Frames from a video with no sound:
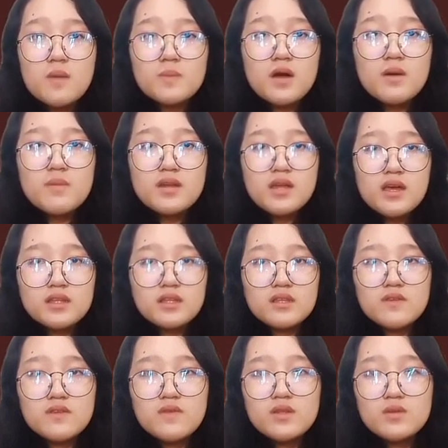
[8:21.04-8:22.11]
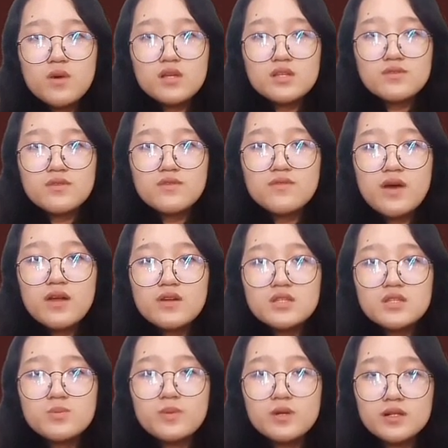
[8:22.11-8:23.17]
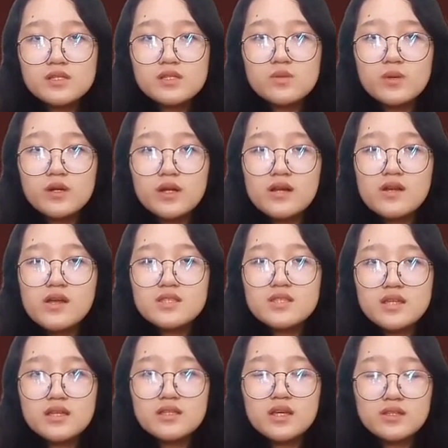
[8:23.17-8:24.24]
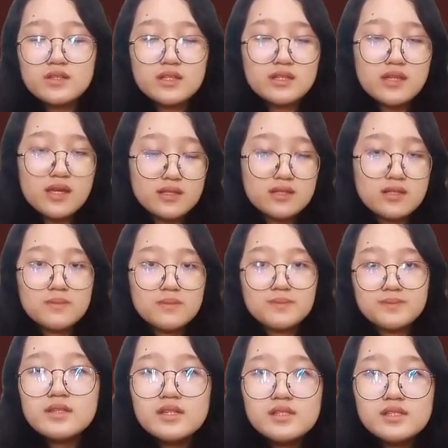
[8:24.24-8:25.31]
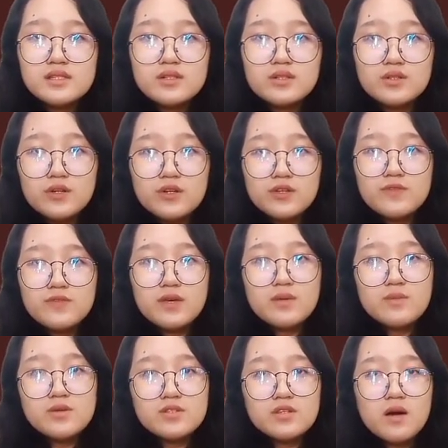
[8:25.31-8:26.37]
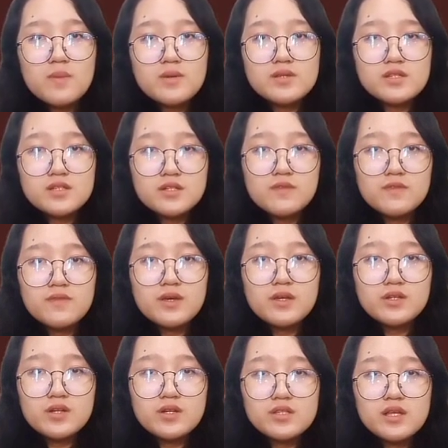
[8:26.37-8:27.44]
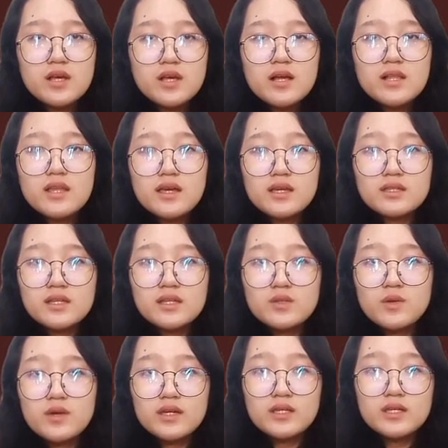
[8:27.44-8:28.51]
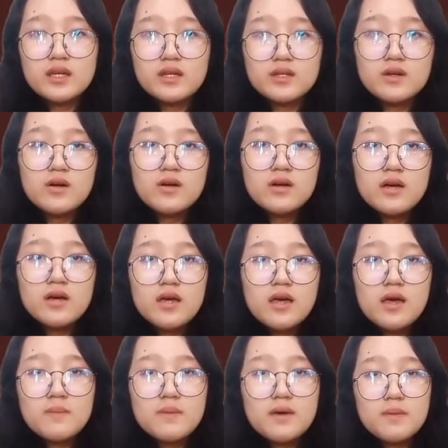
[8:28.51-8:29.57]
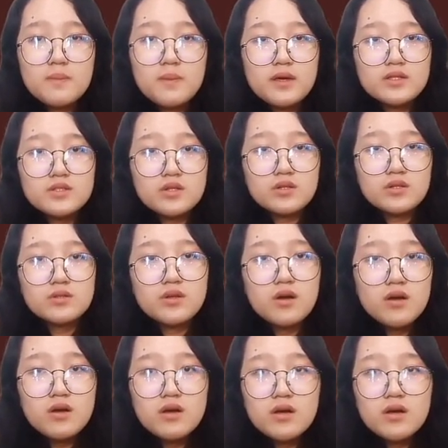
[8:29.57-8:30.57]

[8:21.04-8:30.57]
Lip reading: prominent individuals from various fields were arrested and detained. This includes famous opposition figures like Pinoy Aquino, Pepe Chacna,